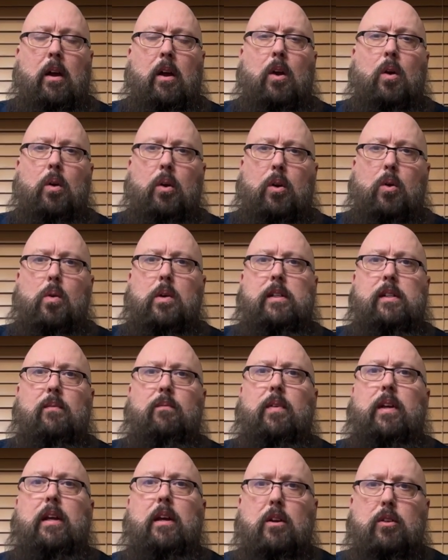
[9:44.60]
record some
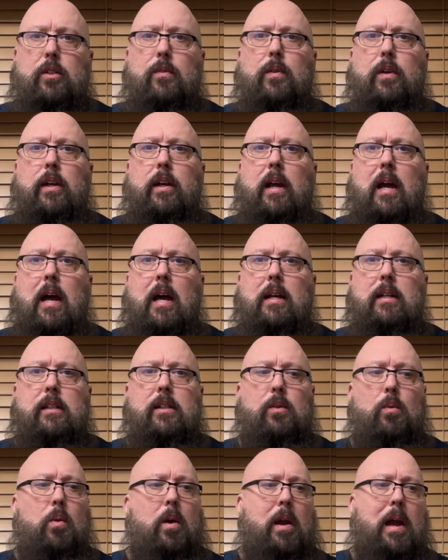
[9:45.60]
videos for you
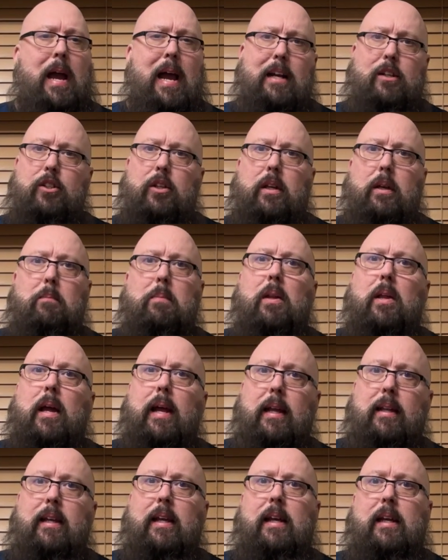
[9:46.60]
guys where I actually play
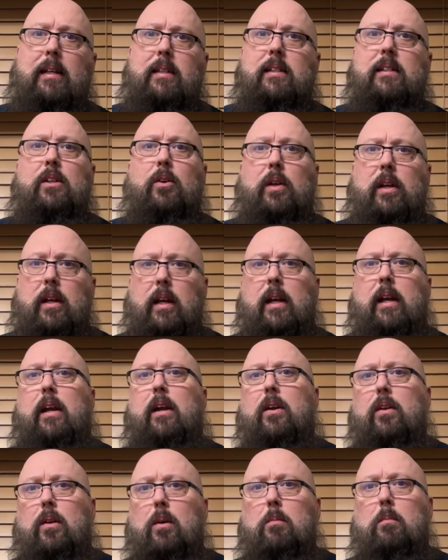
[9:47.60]
these so you can
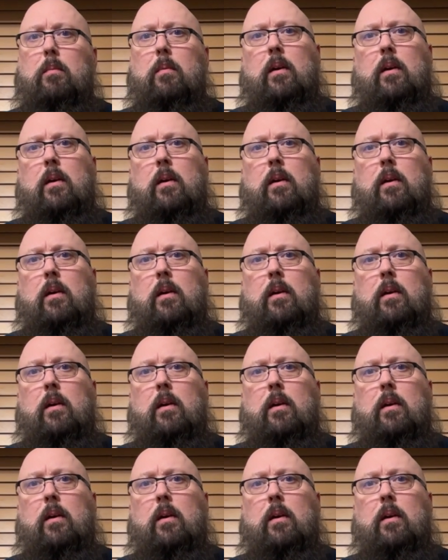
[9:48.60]
hear them.